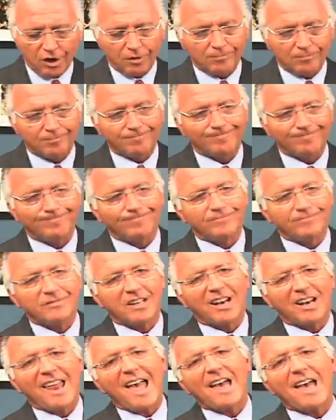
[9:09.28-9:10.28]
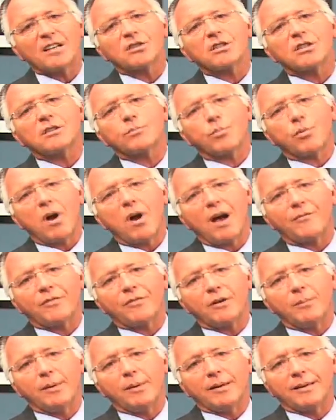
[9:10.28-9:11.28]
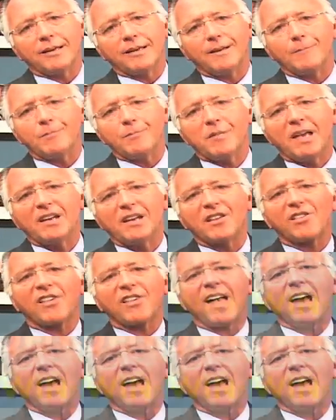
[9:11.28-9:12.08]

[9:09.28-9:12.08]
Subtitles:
know, the last is profitability, and it's